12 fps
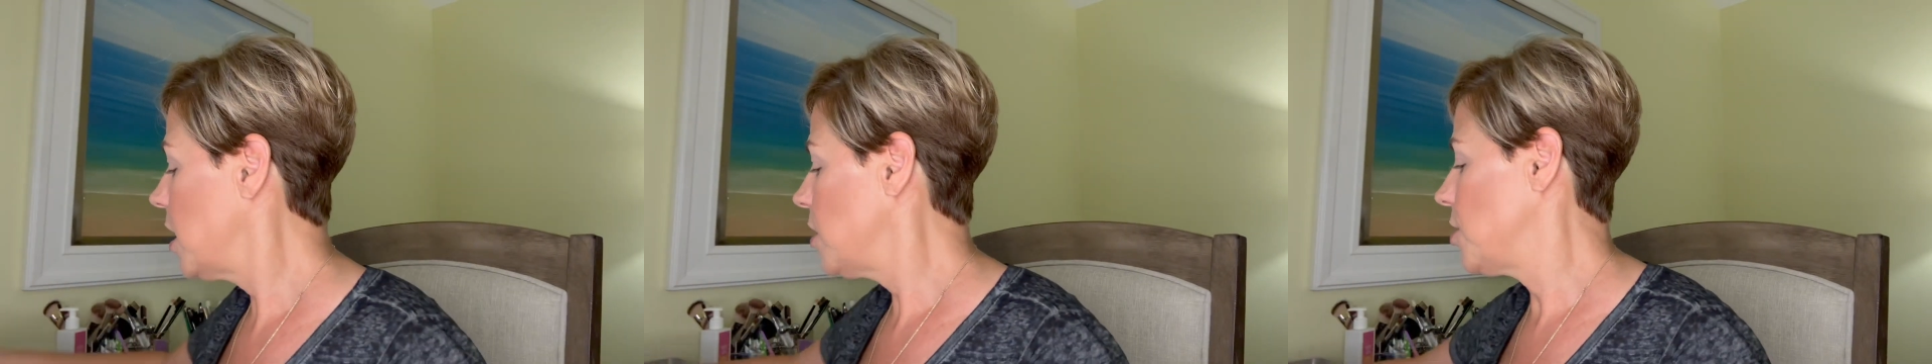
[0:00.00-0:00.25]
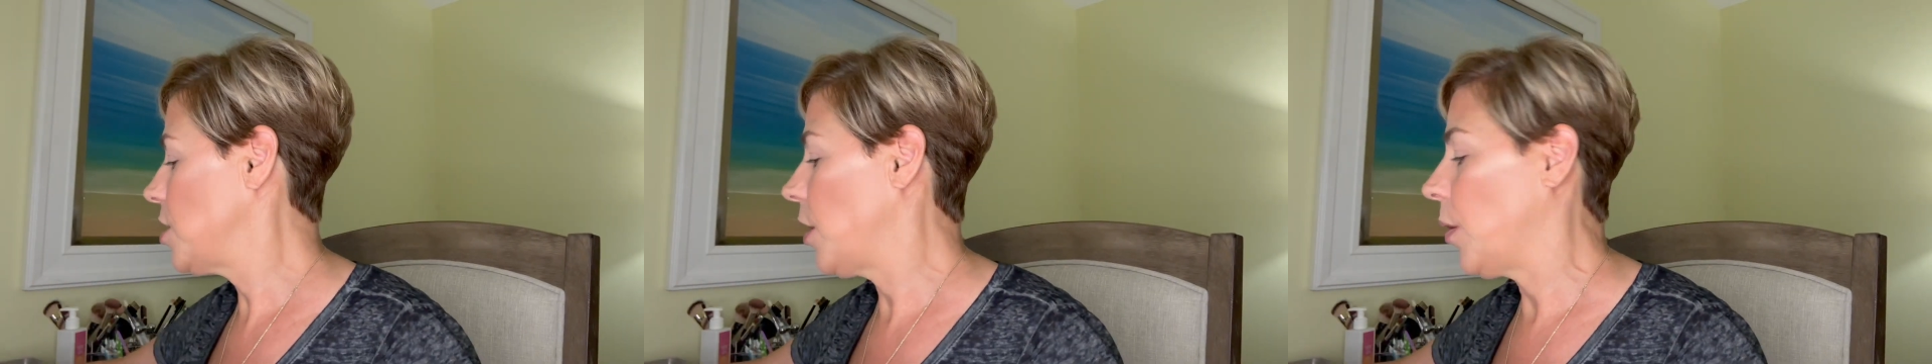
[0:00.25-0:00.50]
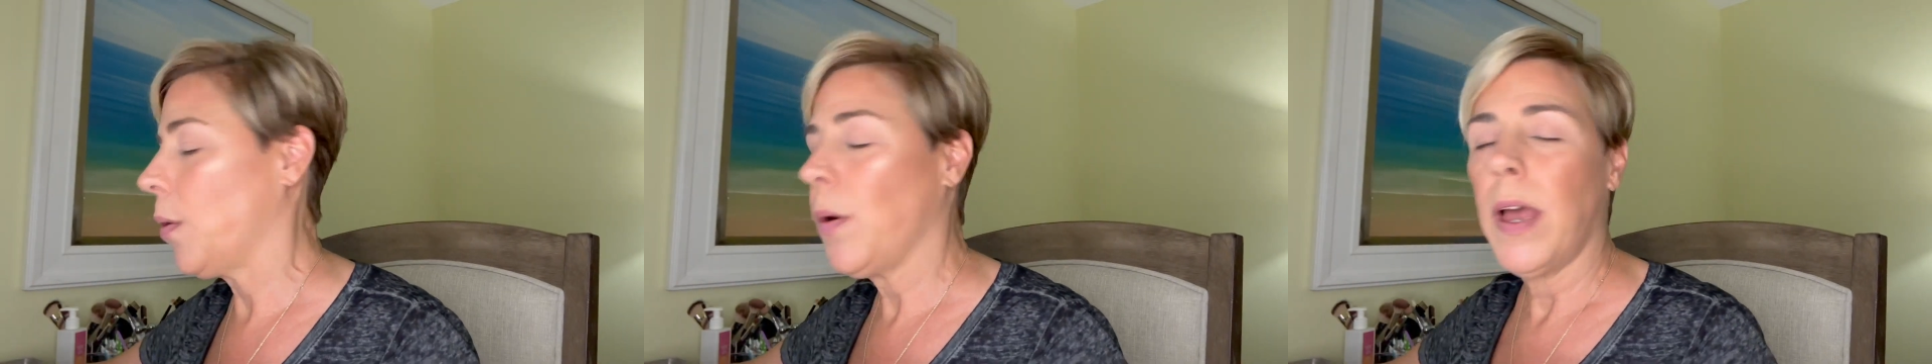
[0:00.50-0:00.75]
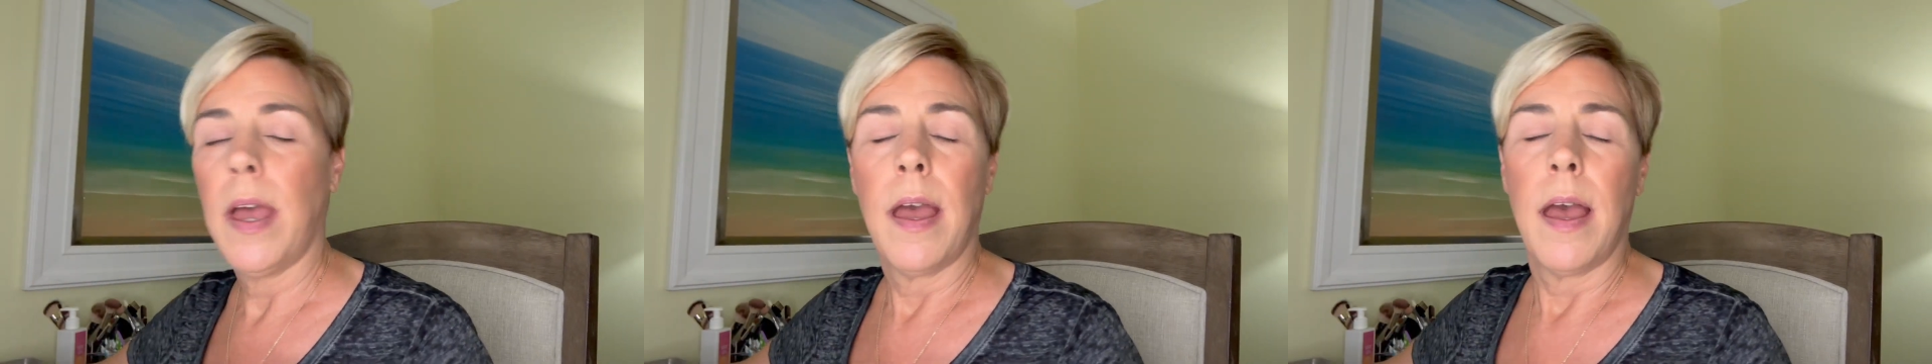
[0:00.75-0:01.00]
So
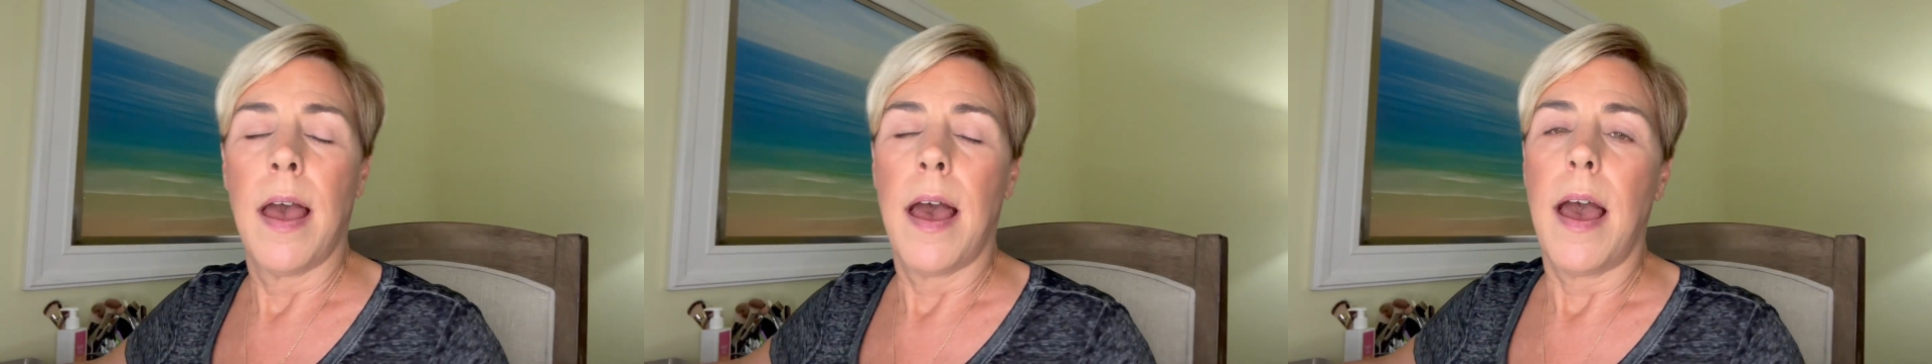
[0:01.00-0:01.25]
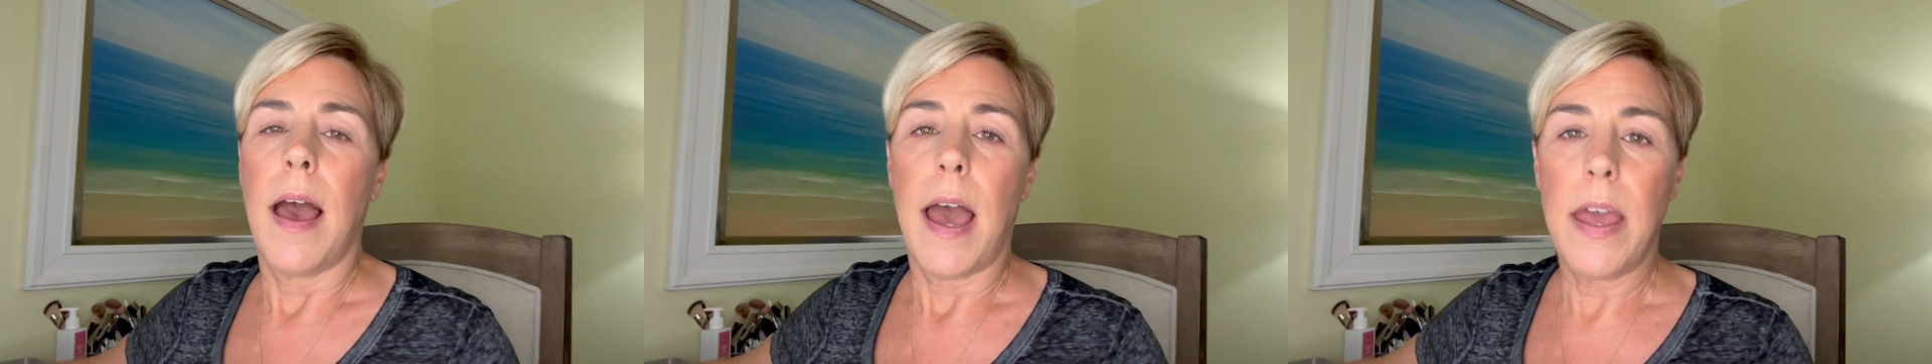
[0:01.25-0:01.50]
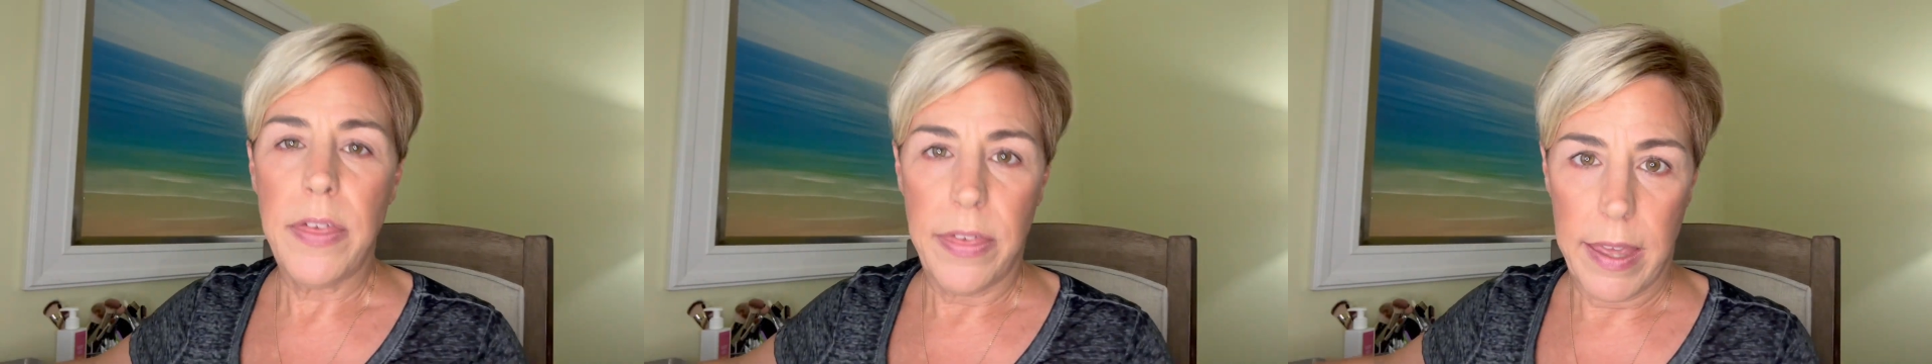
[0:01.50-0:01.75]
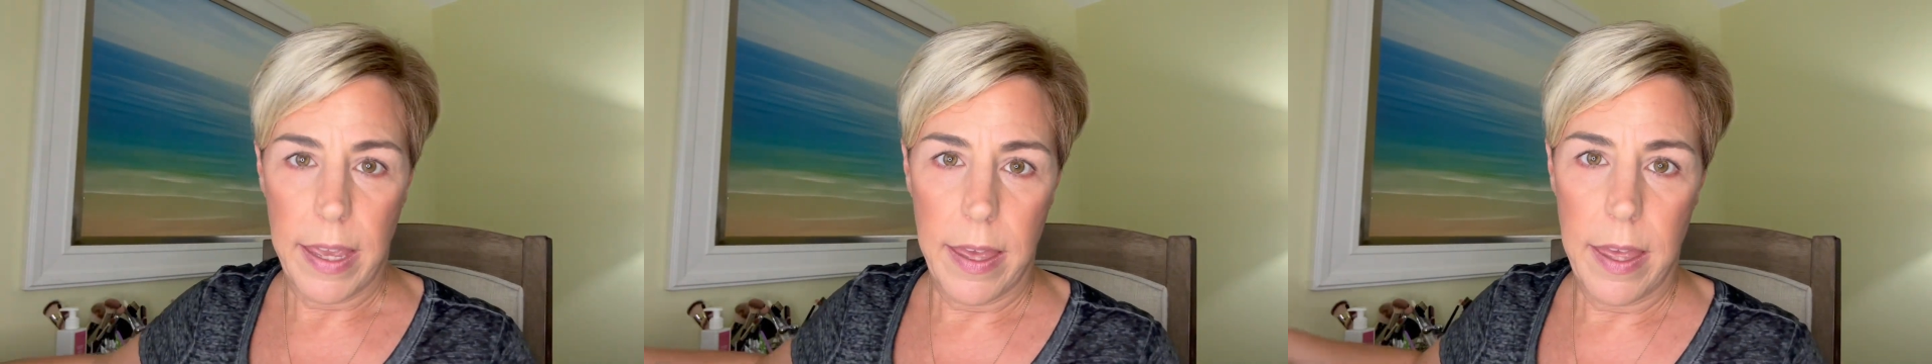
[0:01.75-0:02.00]
I
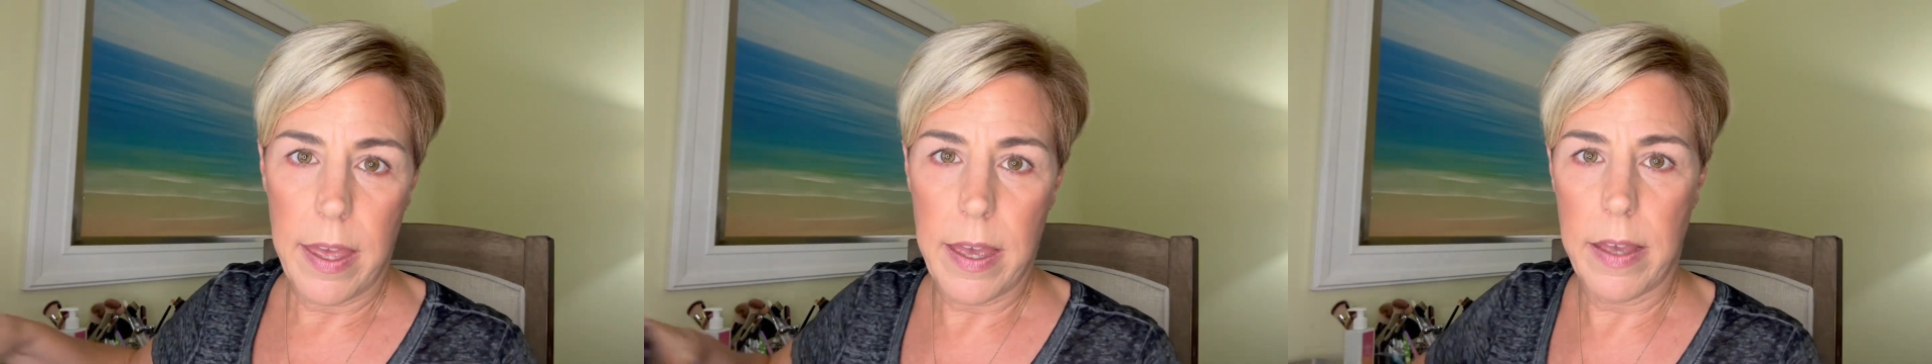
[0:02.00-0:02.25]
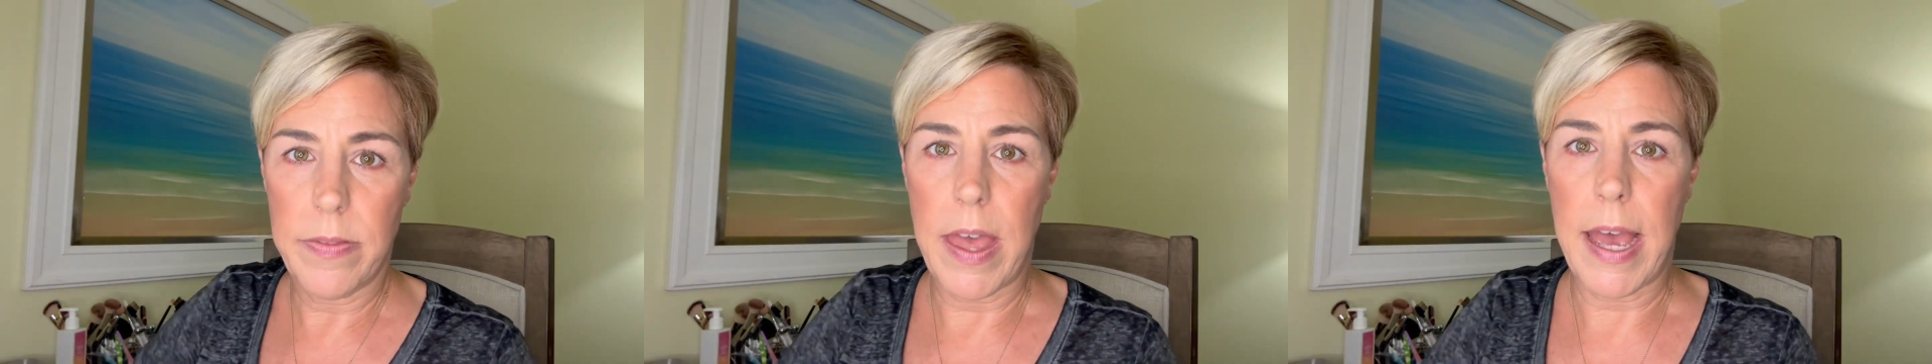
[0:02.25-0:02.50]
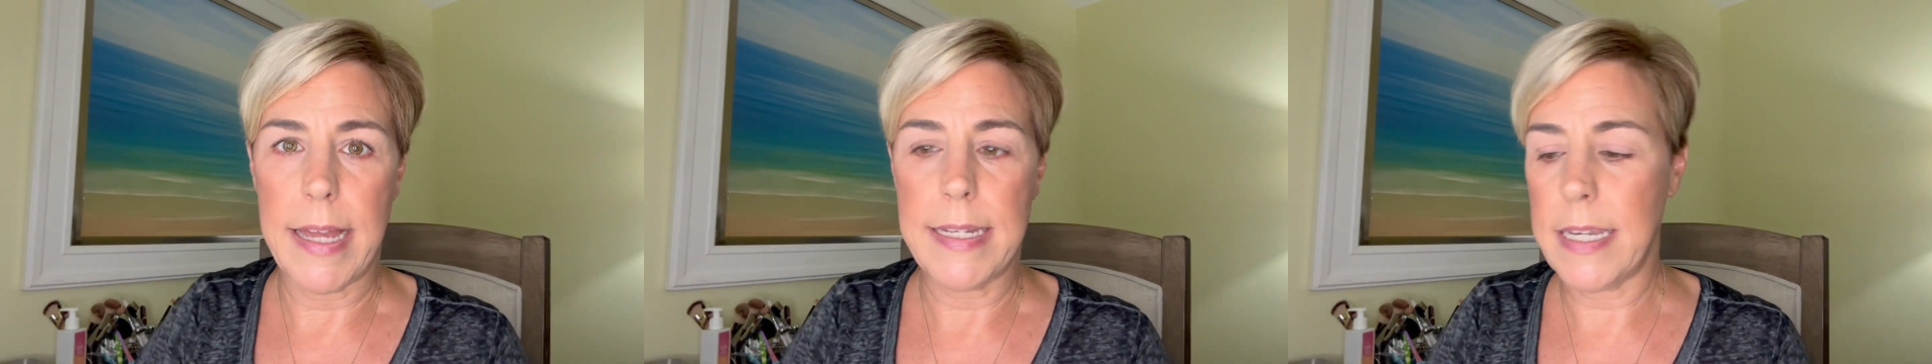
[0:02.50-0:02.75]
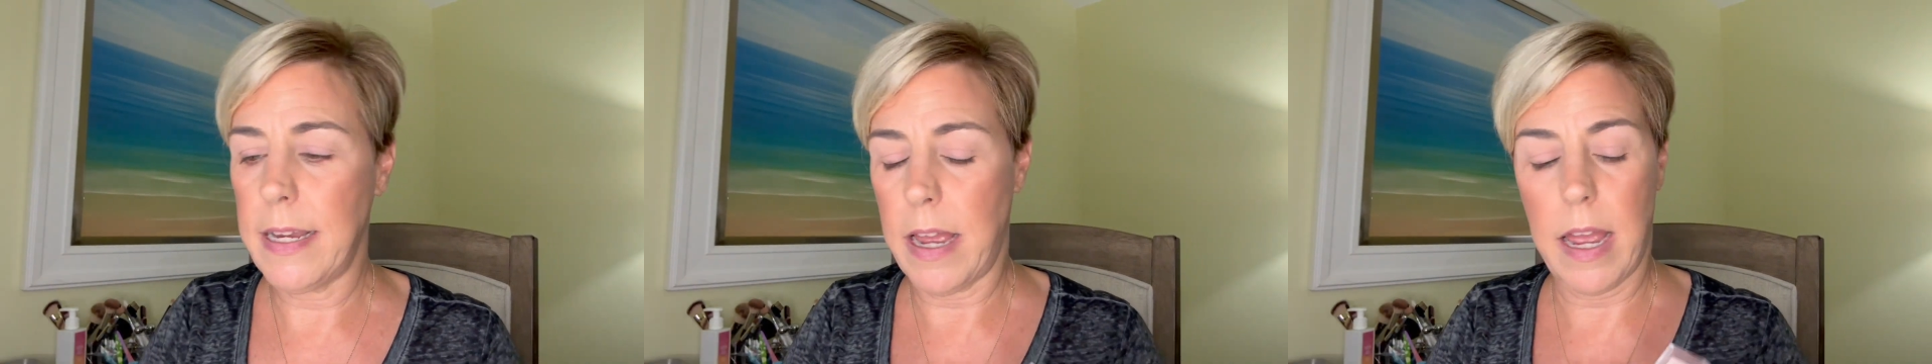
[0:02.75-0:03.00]
think that,